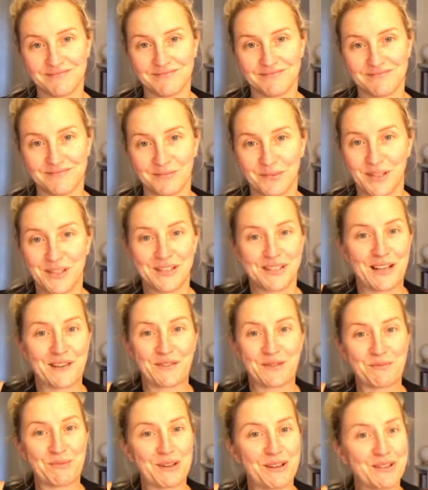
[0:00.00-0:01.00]
we just have
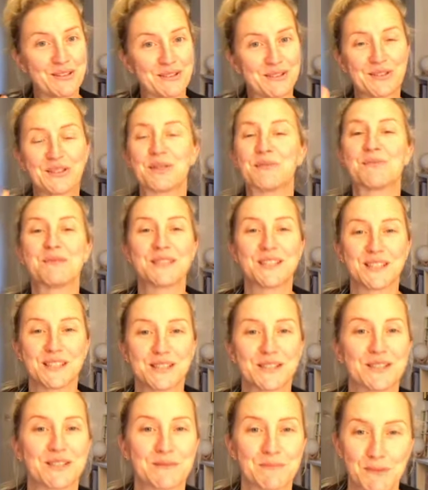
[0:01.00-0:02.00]
to be in as good a
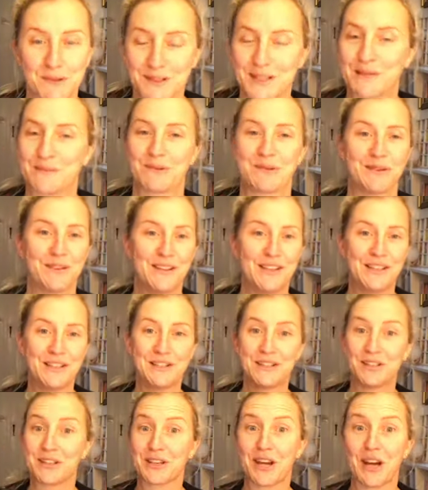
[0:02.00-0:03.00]
position as possible
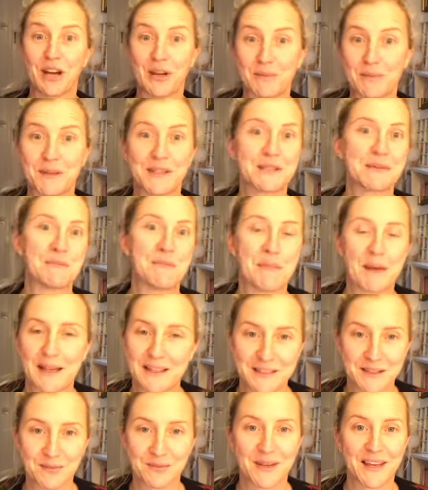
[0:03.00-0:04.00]
to cope as
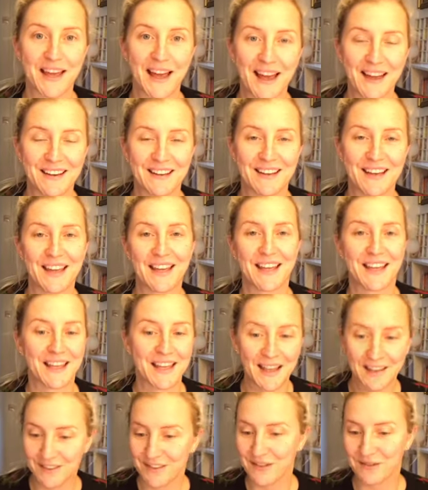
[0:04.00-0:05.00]
best we can and
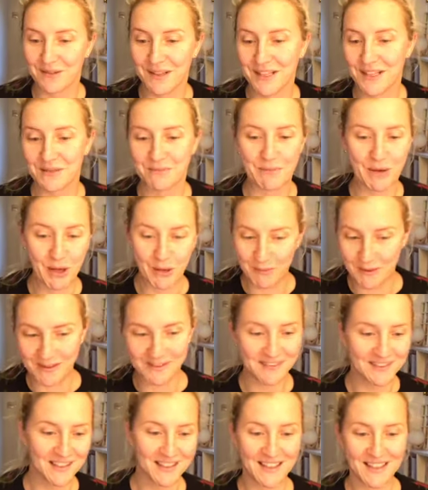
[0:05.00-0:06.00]
get through each
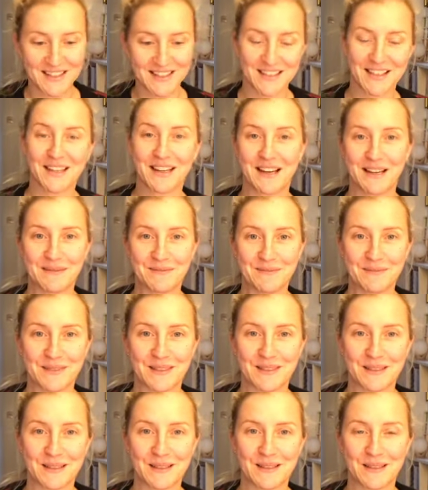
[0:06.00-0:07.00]
moment as it
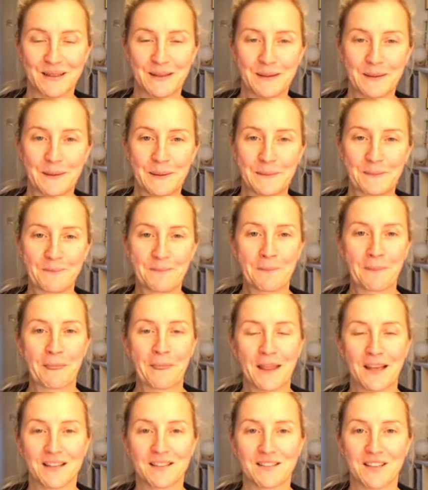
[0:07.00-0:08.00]
comes.
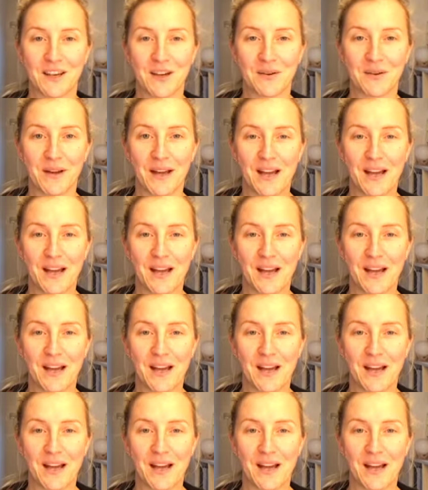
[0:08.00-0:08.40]
So